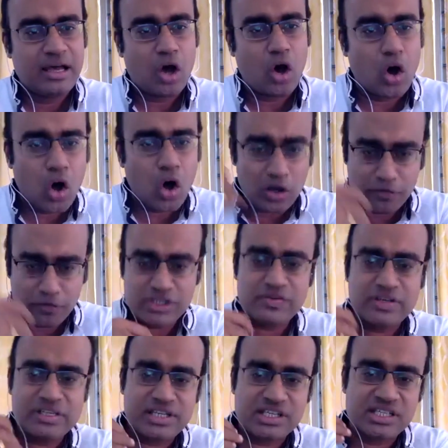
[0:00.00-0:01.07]
all of us were
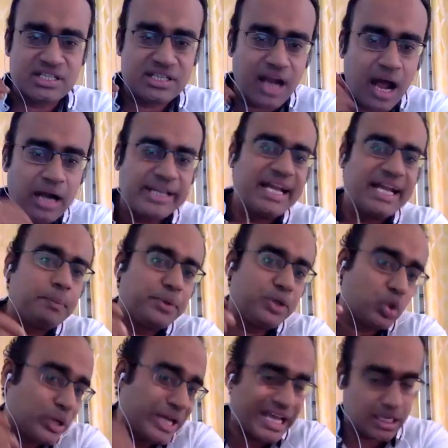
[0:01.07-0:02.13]
just starting up
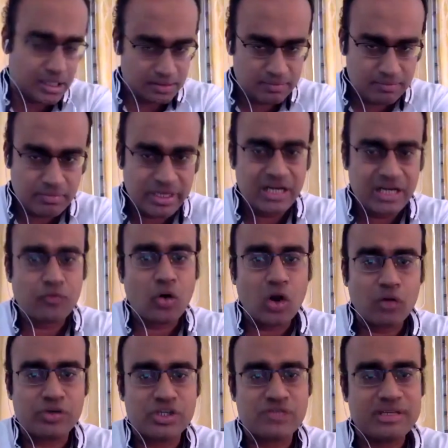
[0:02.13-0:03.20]
today, right? If all of
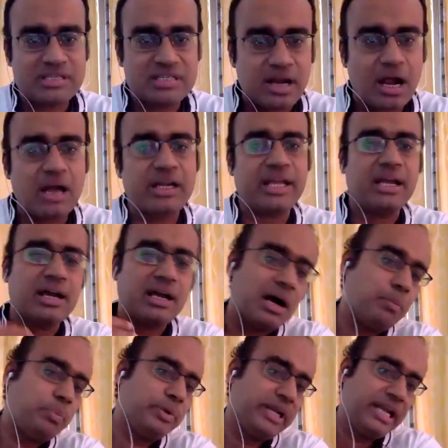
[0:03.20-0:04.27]
us were starting a
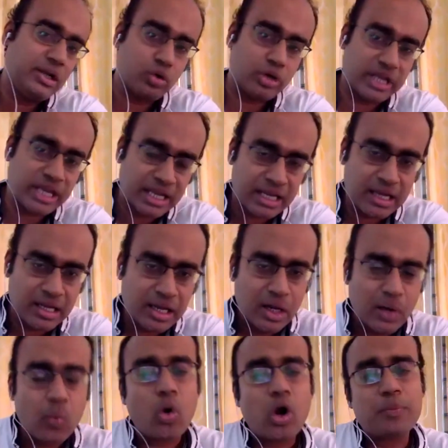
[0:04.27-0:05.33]
company today,
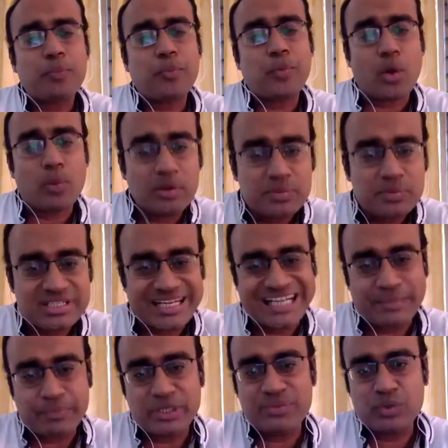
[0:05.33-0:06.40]
what problem
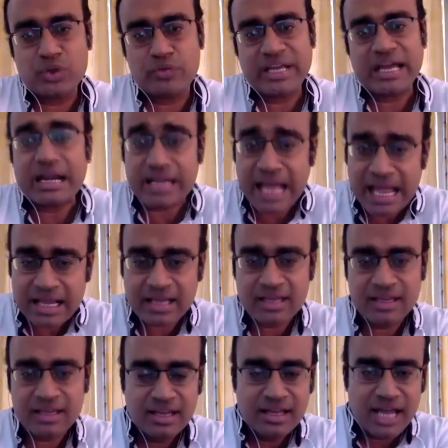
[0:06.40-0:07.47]
statement would we attack?
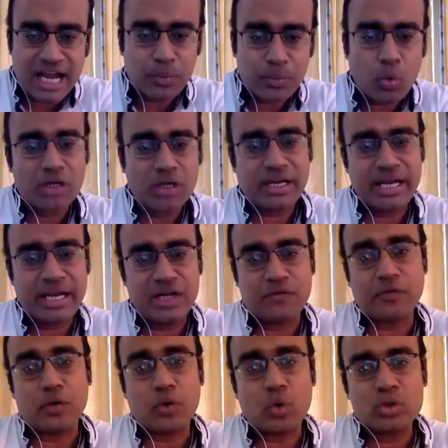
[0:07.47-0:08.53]
And what kind of
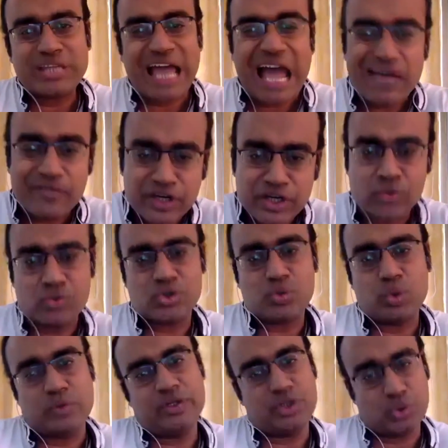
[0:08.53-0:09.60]
growth avenues would
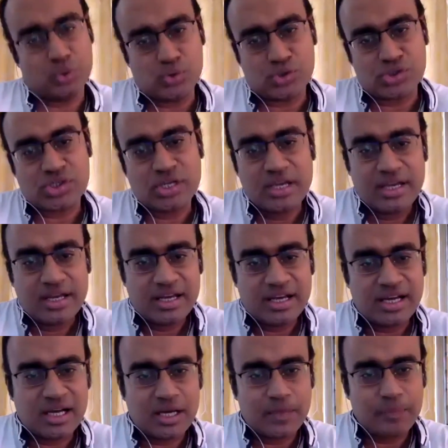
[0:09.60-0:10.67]
we choose?
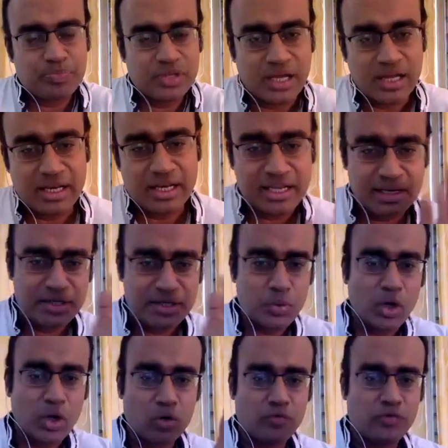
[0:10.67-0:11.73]
Nikhil, you want to
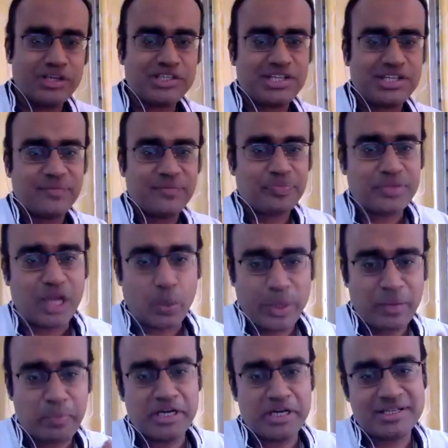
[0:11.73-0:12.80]
go first? A quick
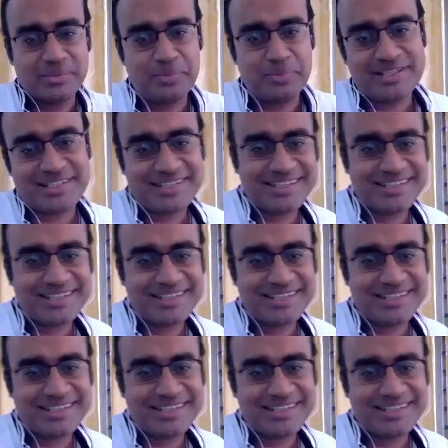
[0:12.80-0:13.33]
minute, please.